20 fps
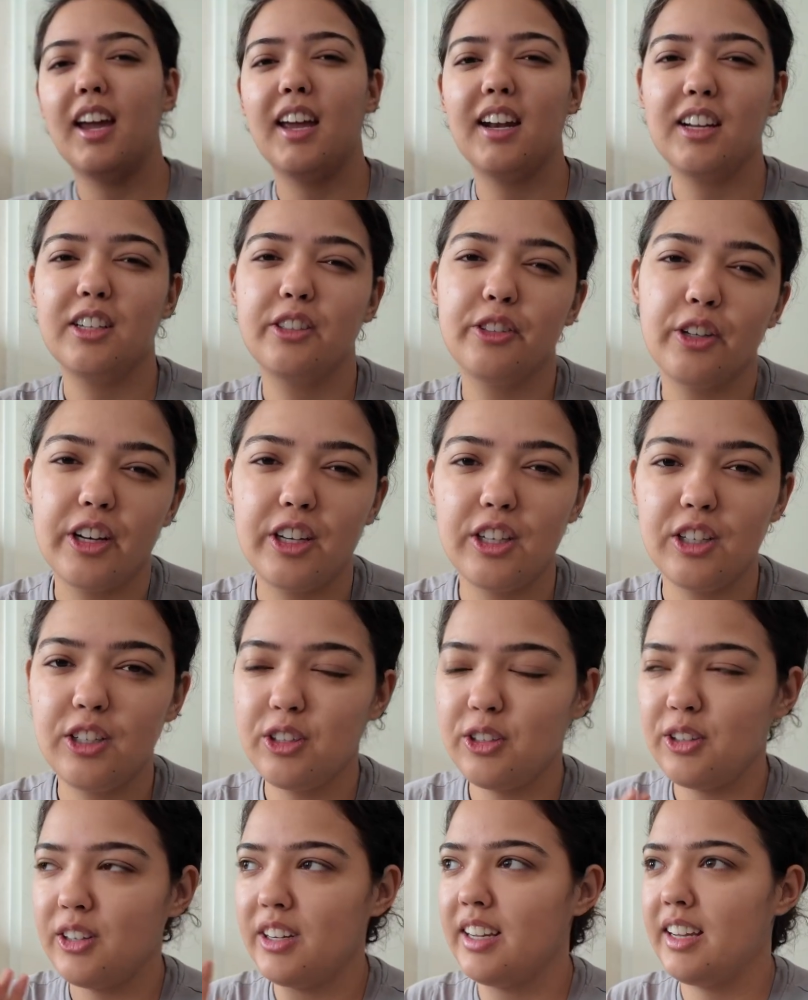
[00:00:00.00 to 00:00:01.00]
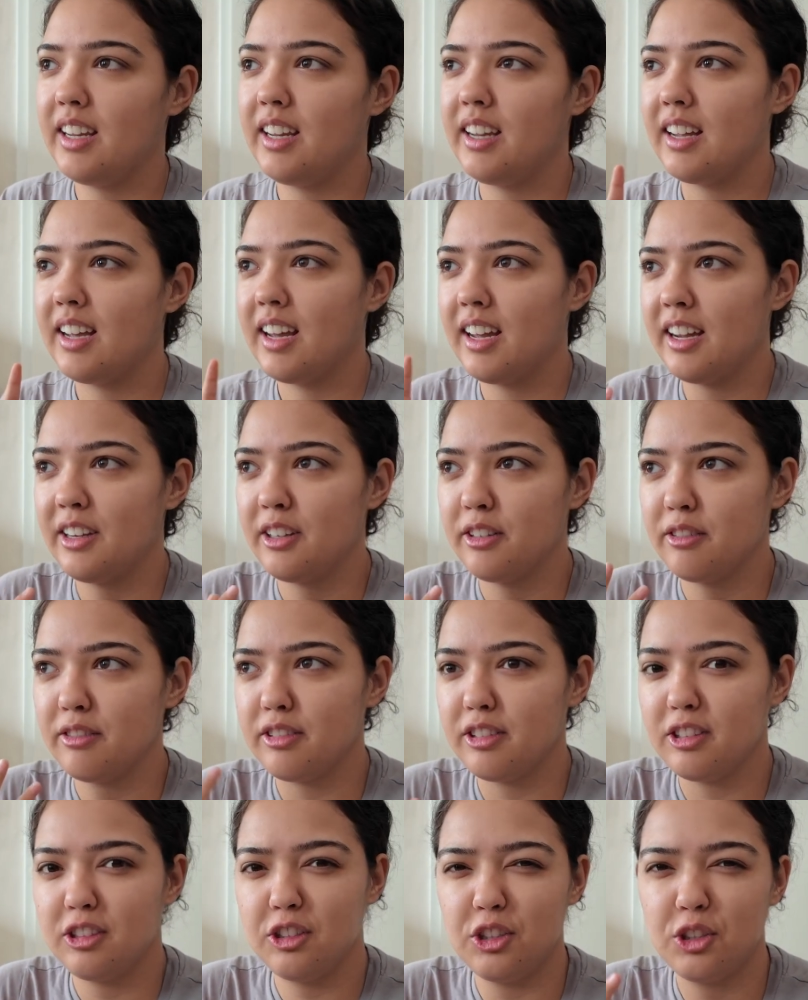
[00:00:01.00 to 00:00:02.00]
And I try to do it in kind of
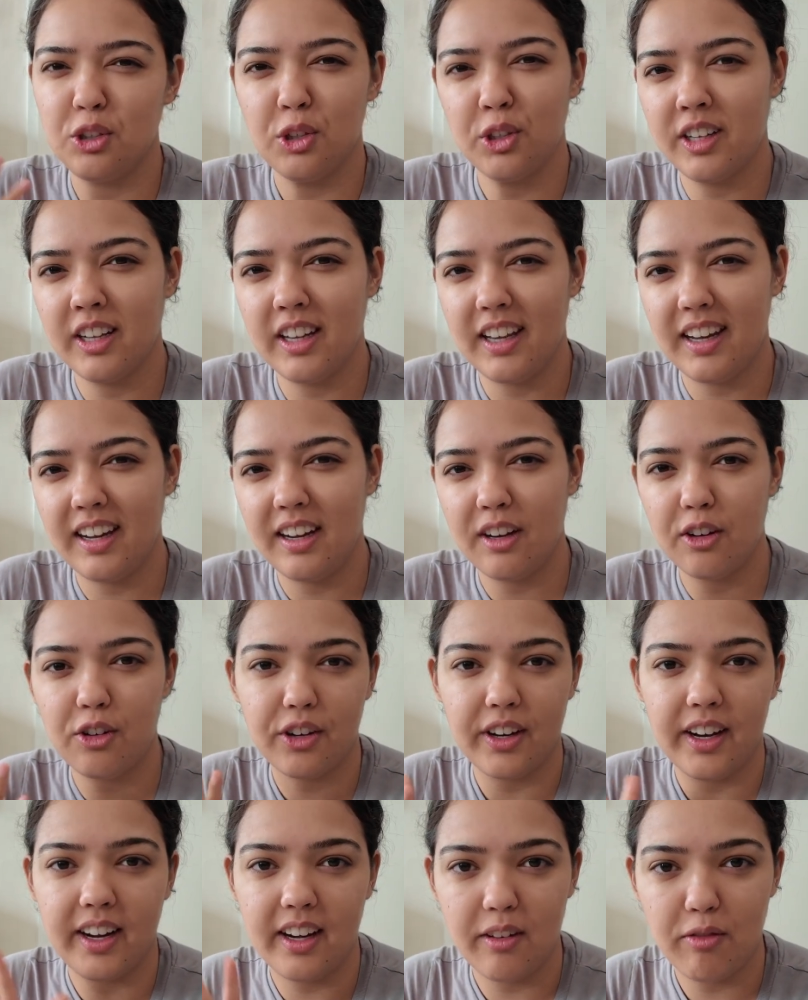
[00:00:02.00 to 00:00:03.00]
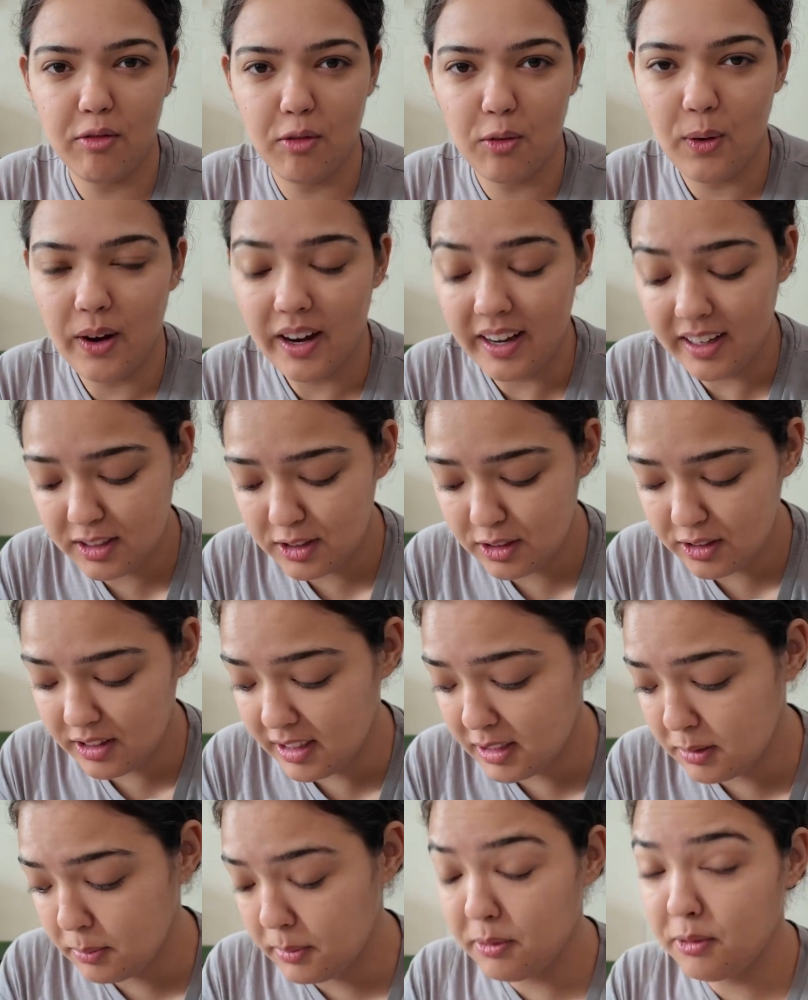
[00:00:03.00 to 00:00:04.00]
a journaling creative way, so
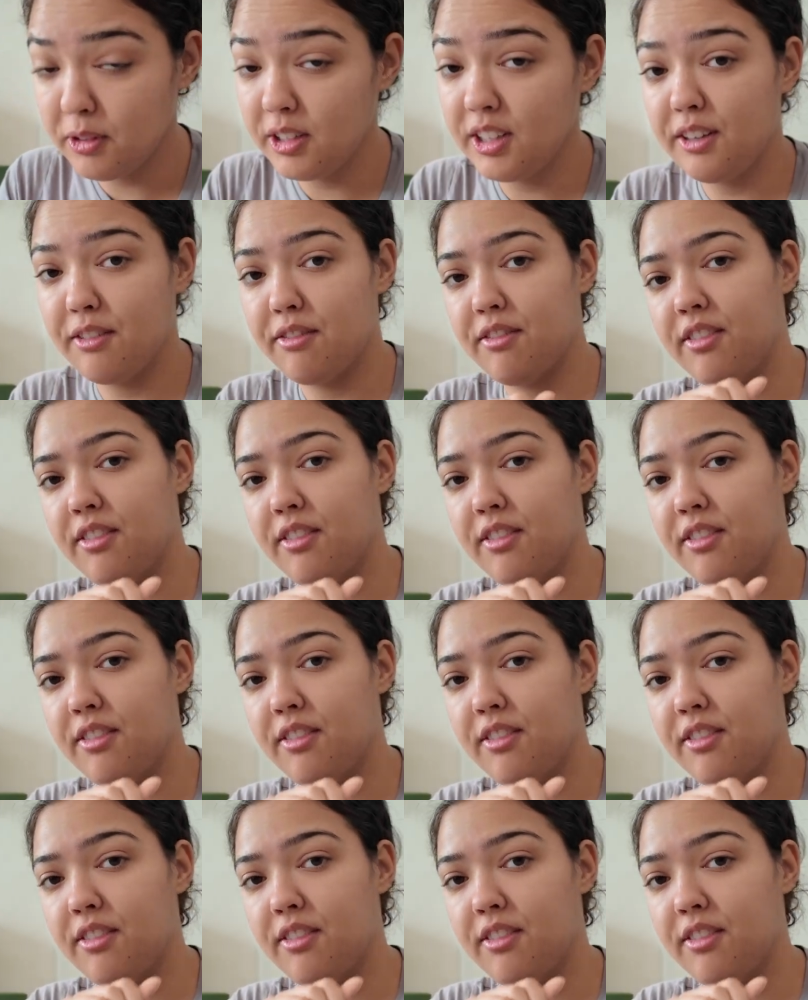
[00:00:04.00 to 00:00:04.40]
that's been really